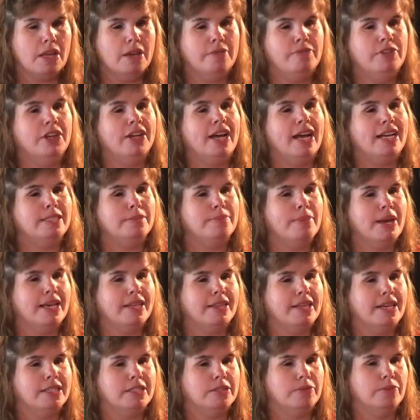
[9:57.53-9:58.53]
If you guys
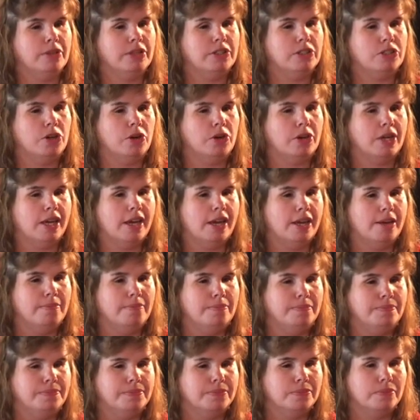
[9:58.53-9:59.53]
make this with
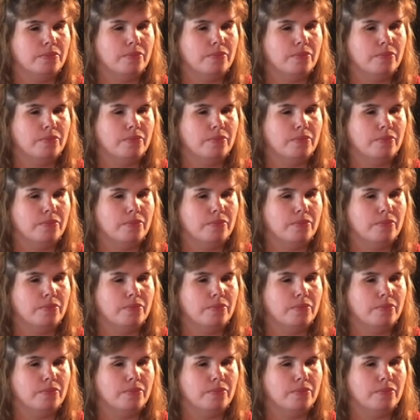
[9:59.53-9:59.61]
turkey